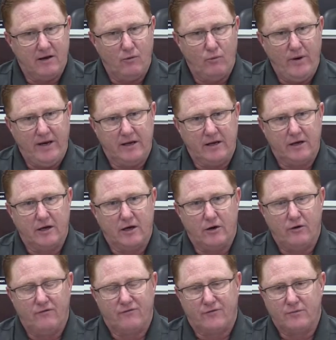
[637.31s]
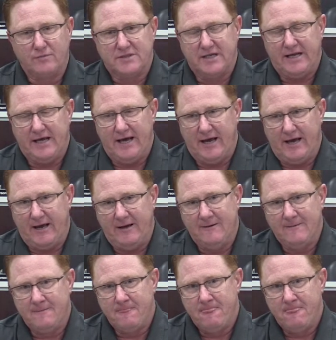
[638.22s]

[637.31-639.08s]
a week ago from today,